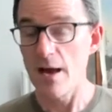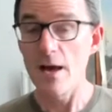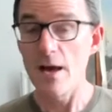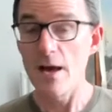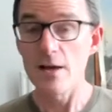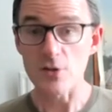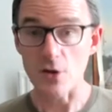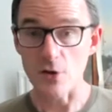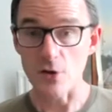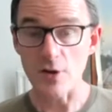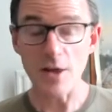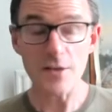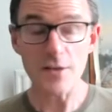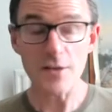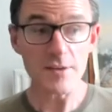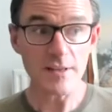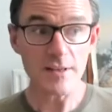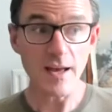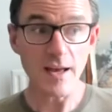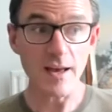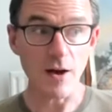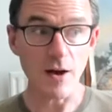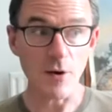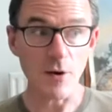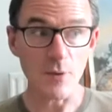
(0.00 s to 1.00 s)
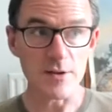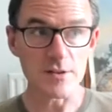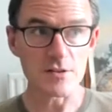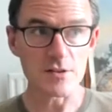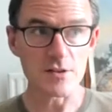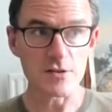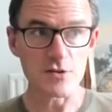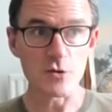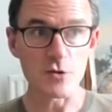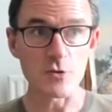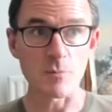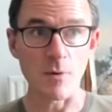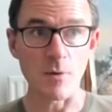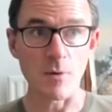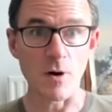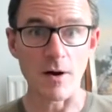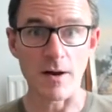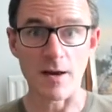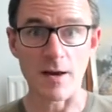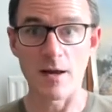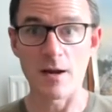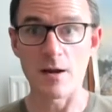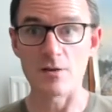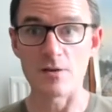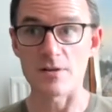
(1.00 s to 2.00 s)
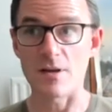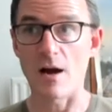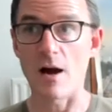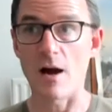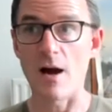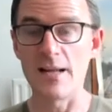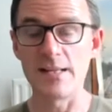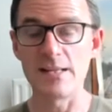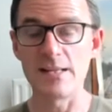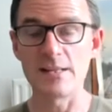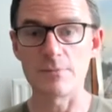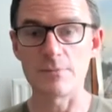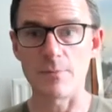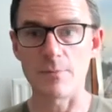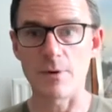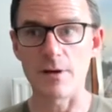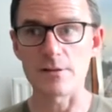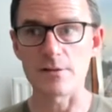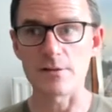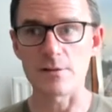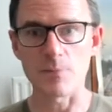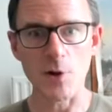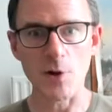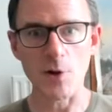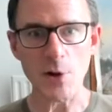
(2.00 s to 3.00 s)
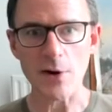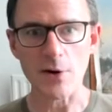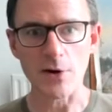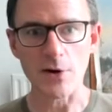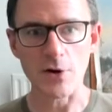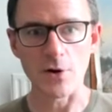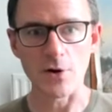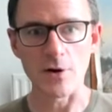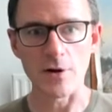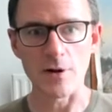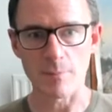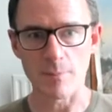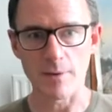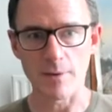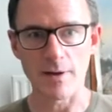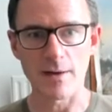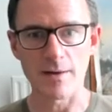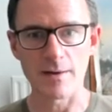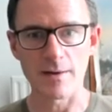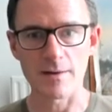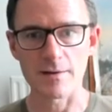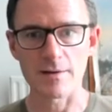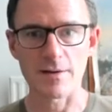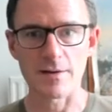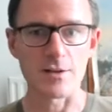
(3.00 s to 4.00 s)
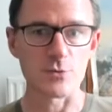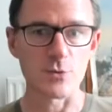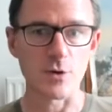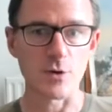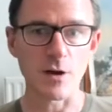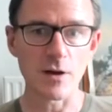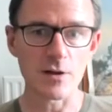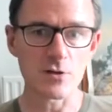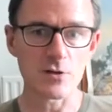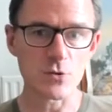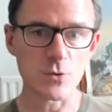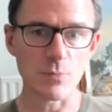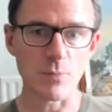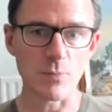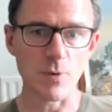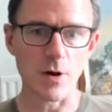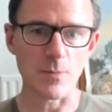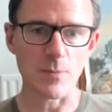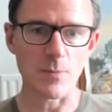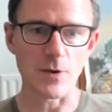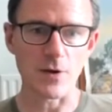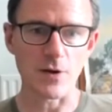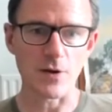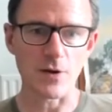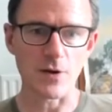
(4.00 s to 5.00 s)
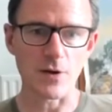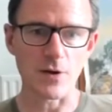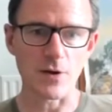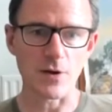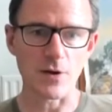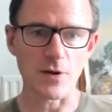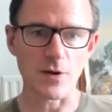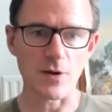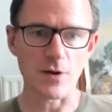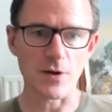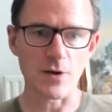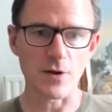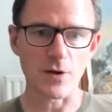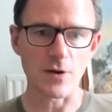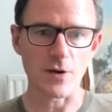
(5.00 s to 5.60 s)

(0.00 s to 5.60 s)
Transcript: So the other day I went to the supermarket and I was like, I need to buy some non-alcoholic beer because we're going to a barbecue.